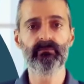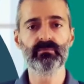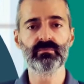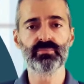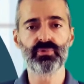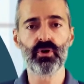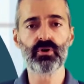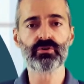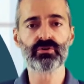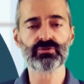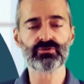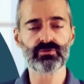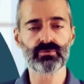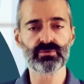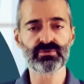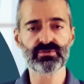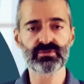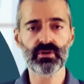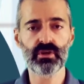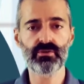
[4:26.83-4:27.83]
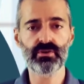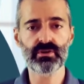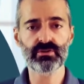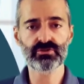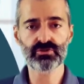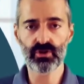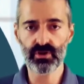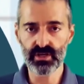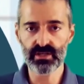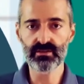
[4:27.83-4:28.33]
Brokers who are serious
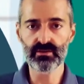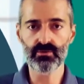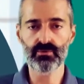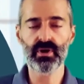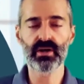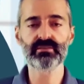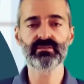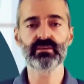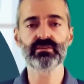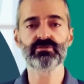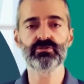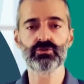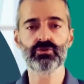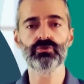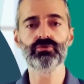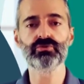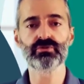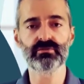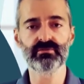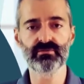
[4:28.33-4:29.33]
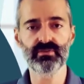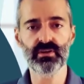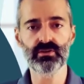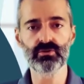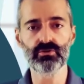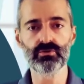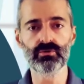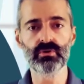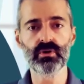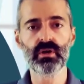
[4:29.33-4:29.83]
are in the right execution
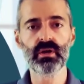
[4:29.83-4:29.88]
venue